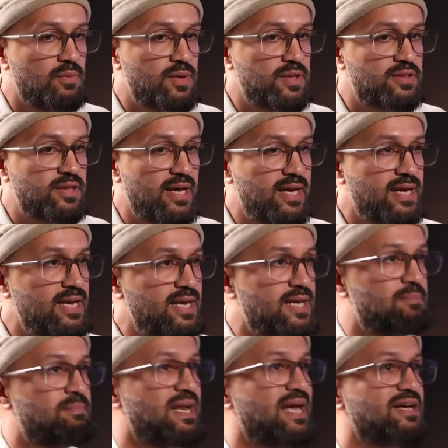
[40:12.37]
with
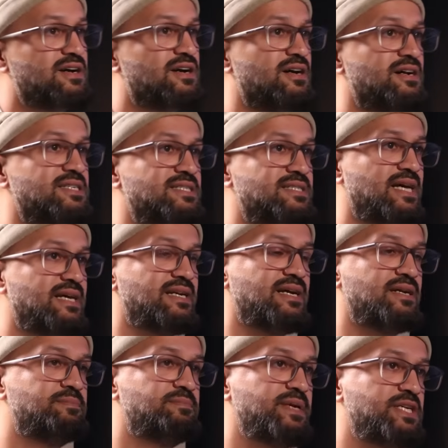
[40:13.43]
a placard that
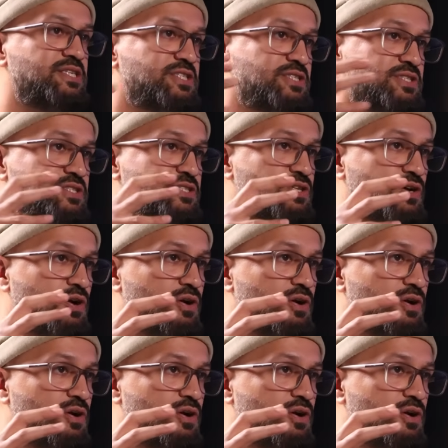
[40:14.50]
had pictures